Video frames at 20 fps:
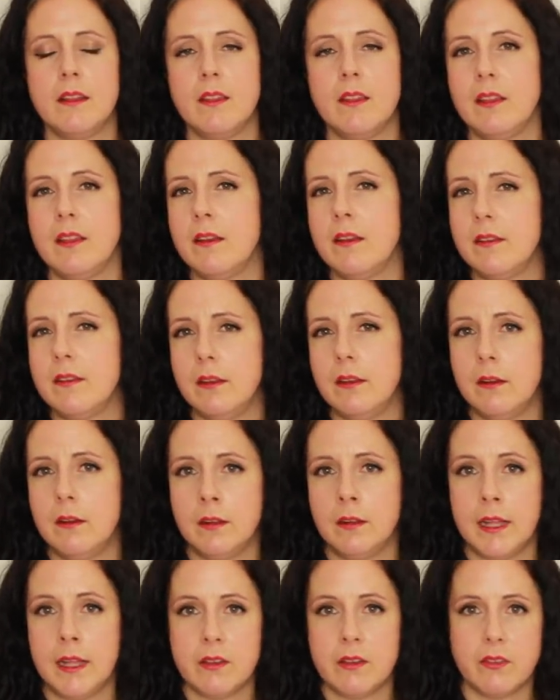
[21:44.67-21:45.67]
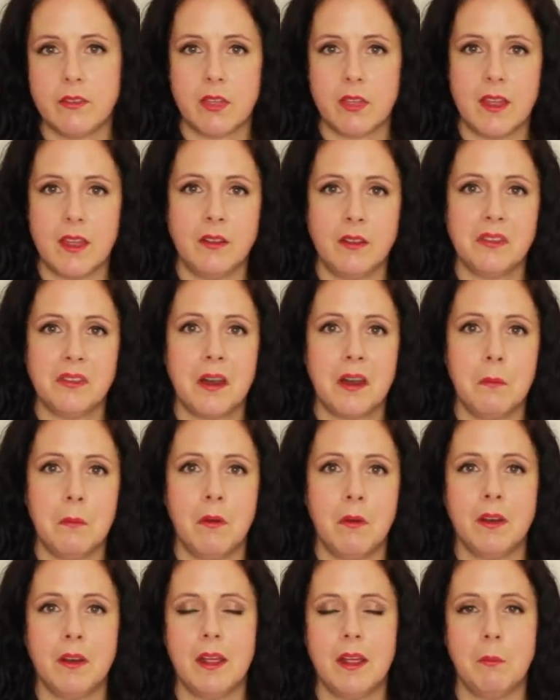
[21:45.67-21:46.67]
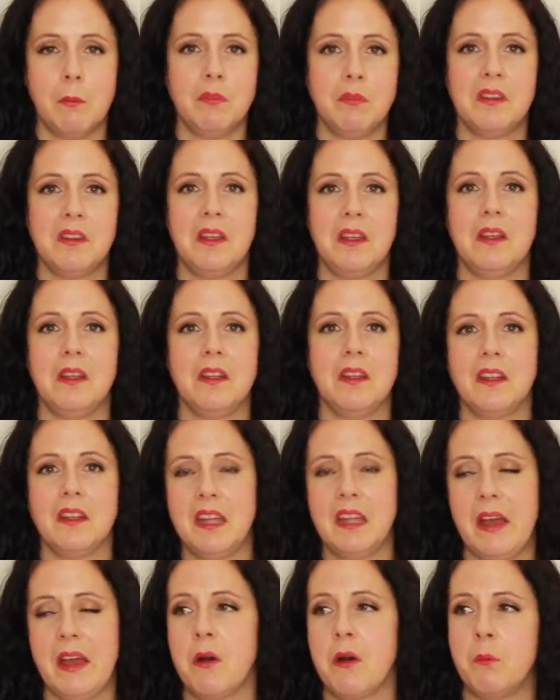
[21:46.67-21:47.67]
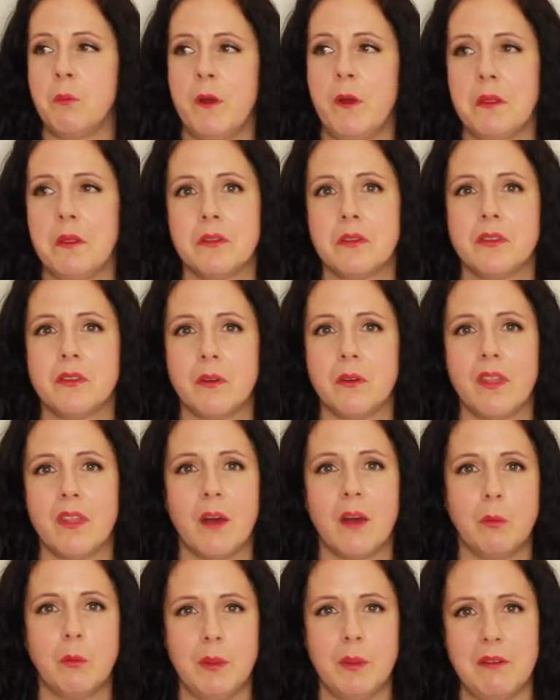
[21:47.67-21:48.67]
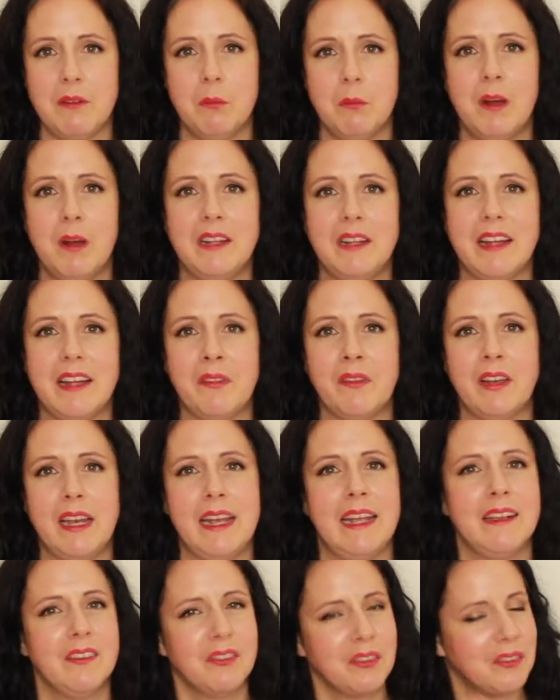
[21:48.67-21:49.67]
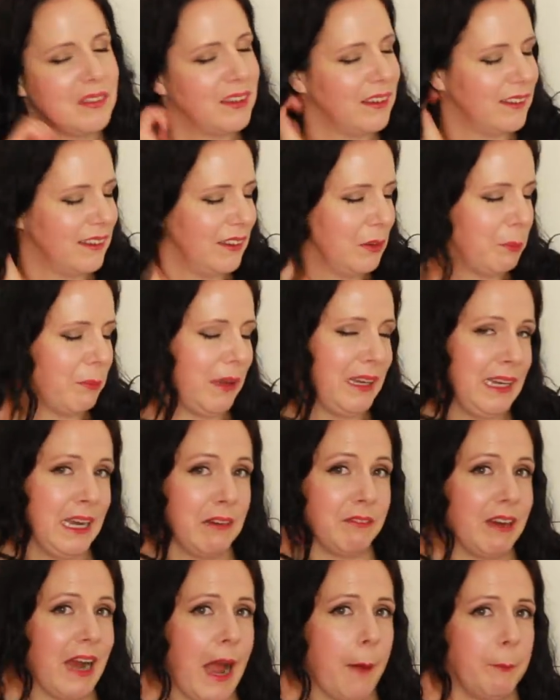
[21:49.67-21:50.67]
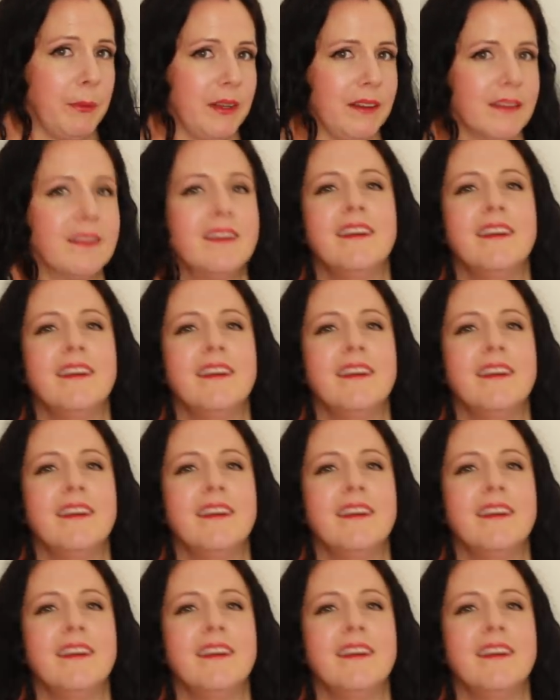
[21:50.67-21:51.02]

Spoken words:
there's a long list of things that I want him to get on with, so that would be well down the list. Might never happen.